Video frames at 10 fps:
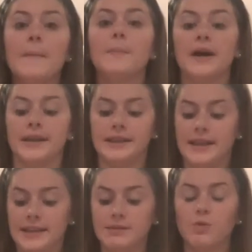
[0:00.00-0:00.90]
But
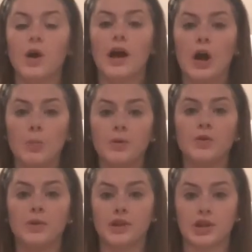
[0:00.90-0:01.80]
this will help
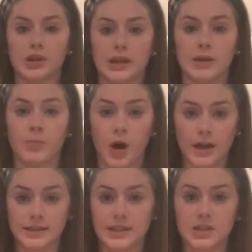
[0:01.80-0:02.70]
you with your cleaning
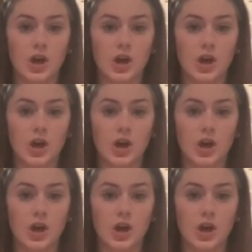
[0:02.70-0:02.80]
process.